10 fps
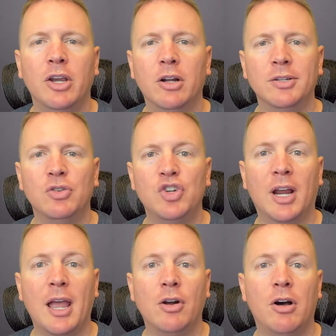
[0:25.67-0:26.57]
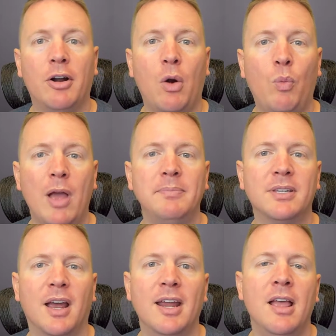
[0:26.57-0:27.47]
You can also check out on our
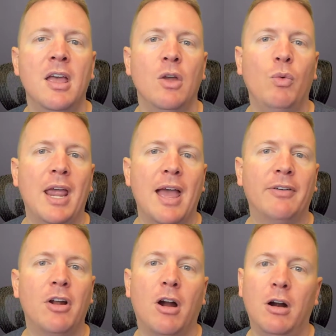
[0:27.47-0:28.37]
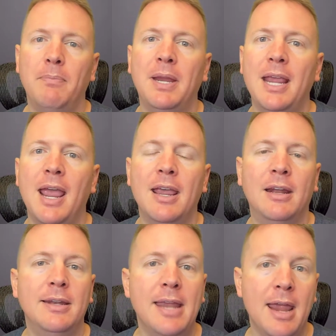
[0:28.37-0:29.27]
website, we have an RPA
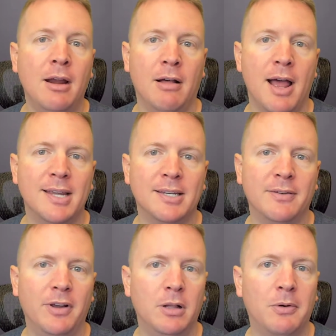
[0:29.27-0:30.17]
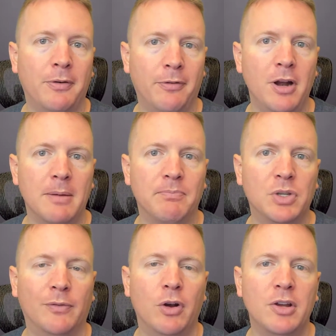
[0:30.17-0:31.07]
in a day class that's available for free.
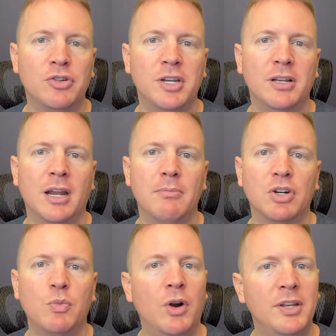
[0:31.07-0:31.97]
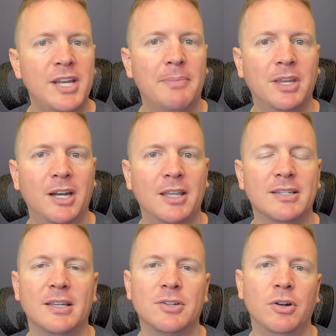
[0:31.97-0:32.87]
So if you're interested in getting much more in depth into
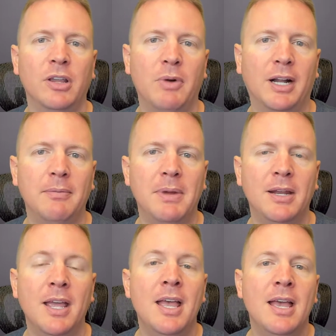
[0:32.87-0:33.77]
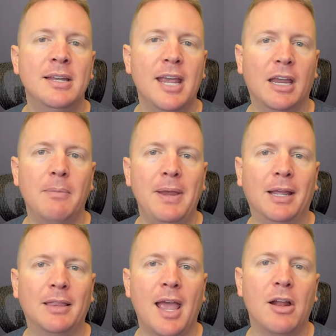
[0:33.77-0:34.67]
this, I certainly recommend taking a
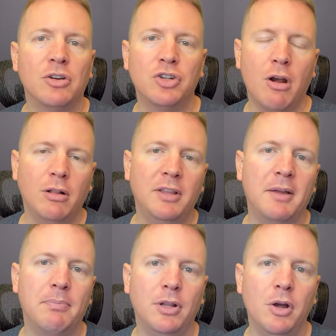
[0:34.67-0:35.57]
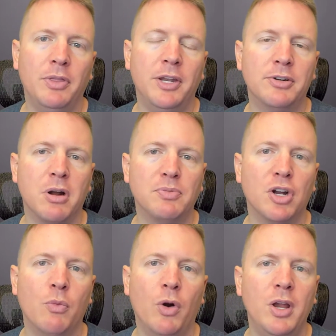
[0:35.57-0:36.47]
peek at that. I'll share a link below in the
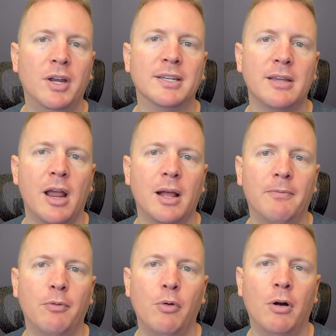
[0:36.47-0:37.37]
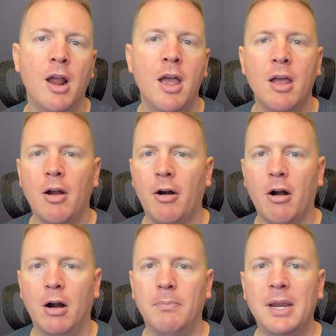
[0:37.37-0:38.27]
description on where you can sign up for
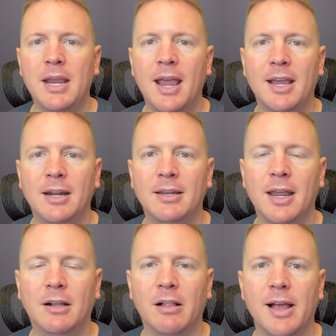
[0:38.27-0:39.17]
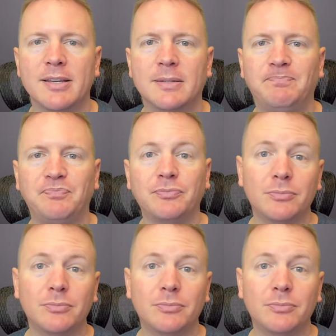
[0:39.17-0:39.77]
our RPA in a day class.